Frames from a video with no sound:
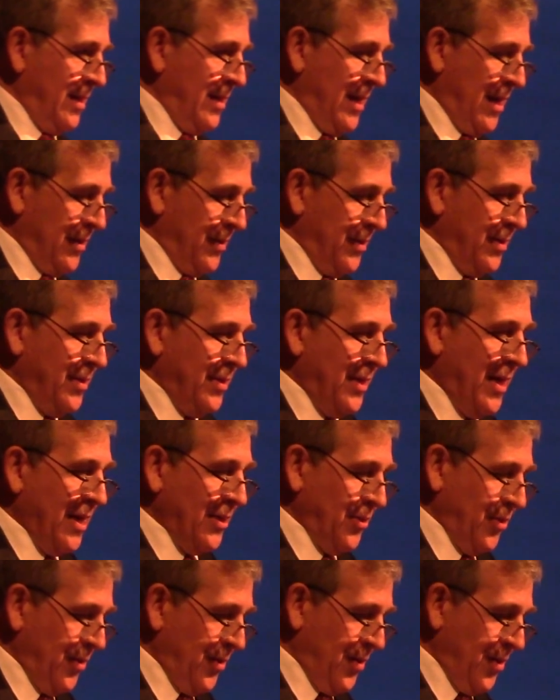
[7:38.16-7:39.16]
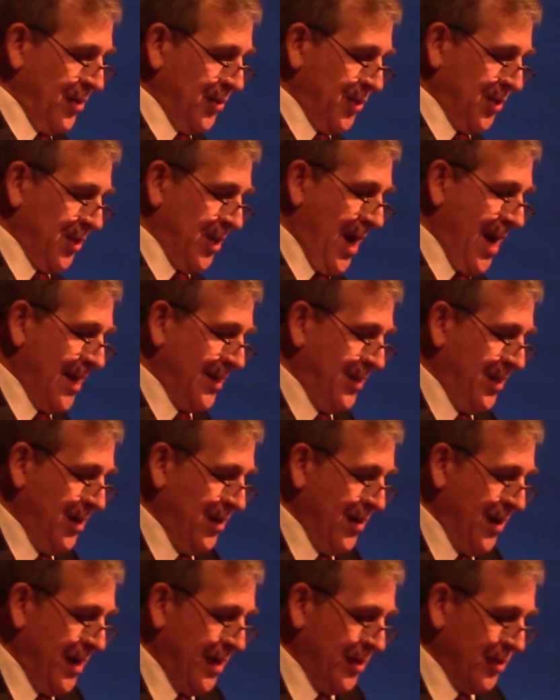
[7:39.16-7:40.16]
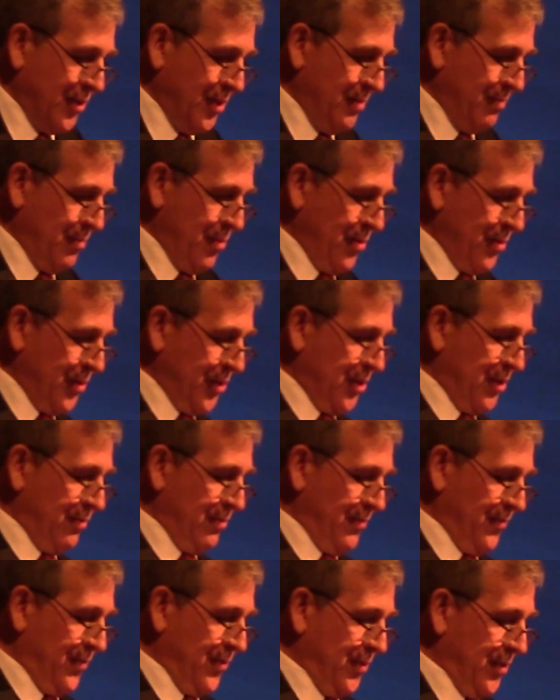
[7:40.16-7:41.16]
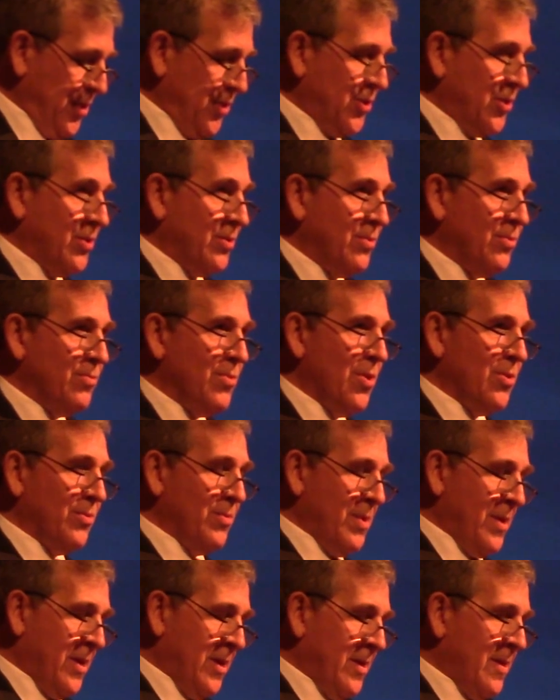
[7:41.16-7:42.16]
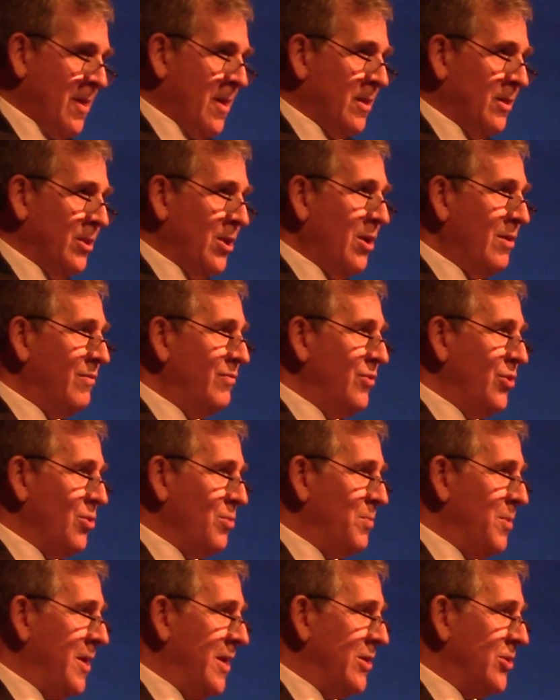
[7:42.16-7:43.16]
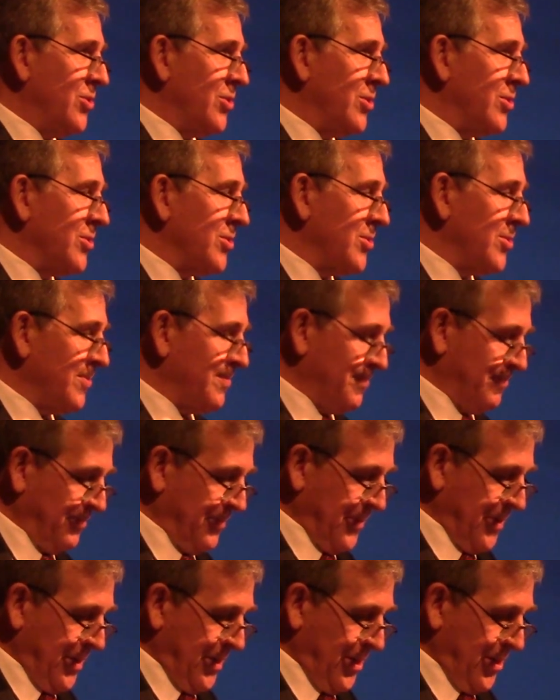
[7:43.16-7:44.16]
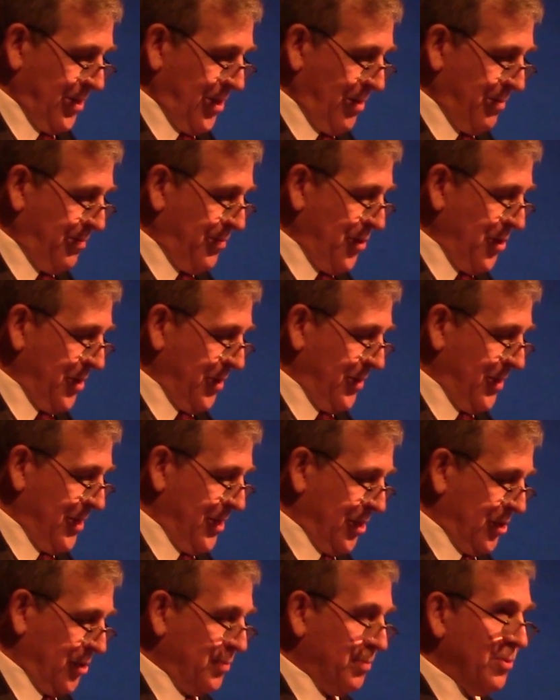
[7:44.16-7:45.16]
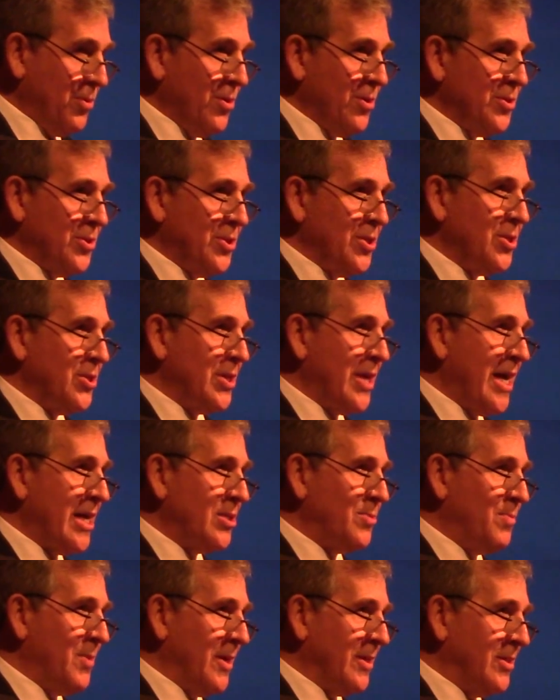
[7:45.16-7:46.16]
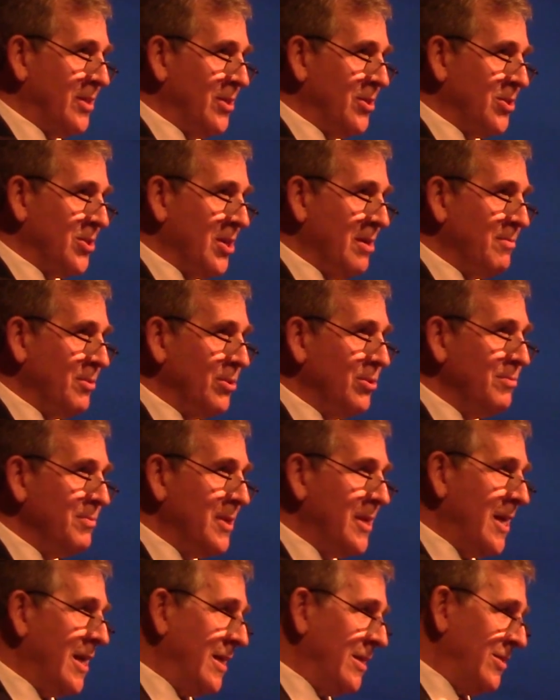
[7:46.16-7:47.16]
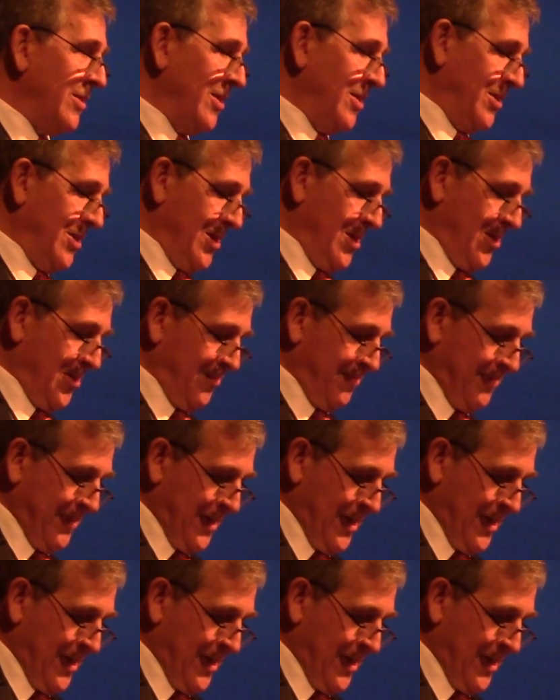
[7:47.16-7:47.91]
Now, Dr. Scott Deering is an emergency room physician who wrote Love Your Patients, a book that explores this aspect in some illuminating detail.